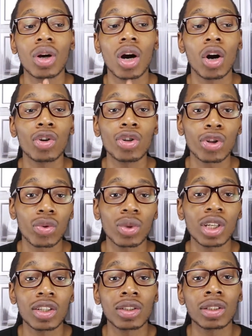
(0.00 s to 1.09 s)
all your
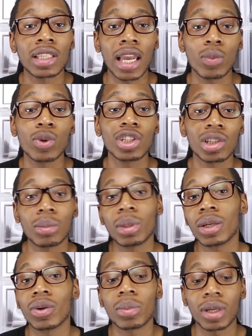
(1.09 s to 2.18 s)
threes came with a
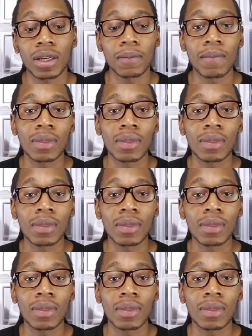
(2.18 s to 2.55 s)
Jumpman on the back.